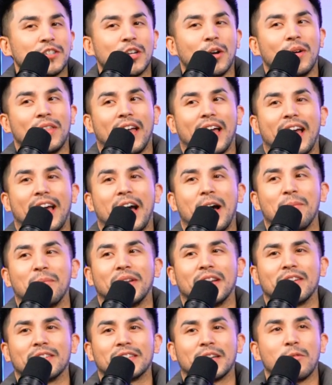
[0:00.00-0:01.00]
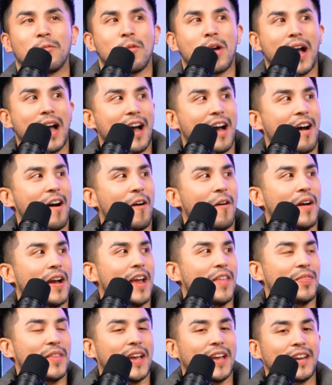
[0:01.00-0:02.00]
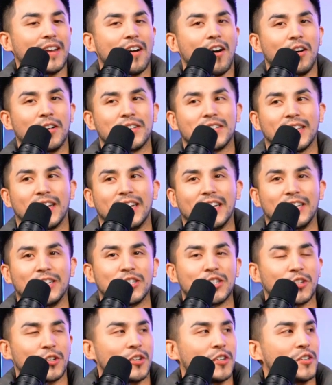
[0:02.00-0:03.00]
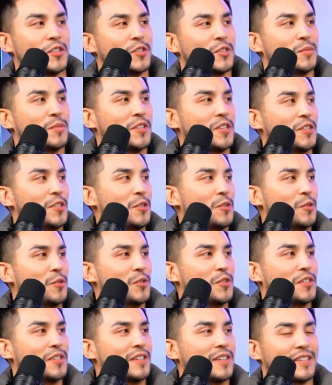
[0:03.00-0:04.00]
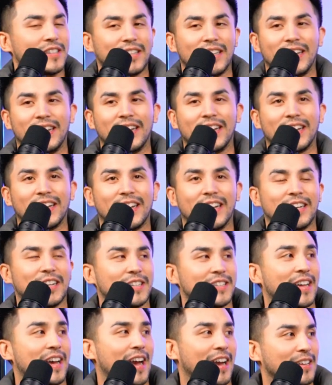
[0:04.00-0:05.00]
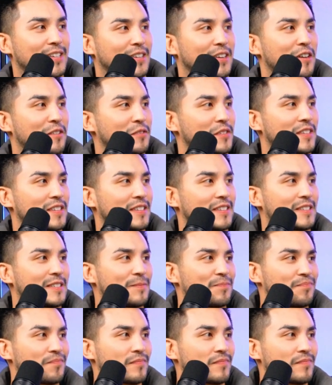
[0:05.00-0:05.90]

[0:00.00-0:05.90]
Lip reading: So when that happened, I was like, wow. And then all of a sudden, it just turned to this huge thing in a tax office.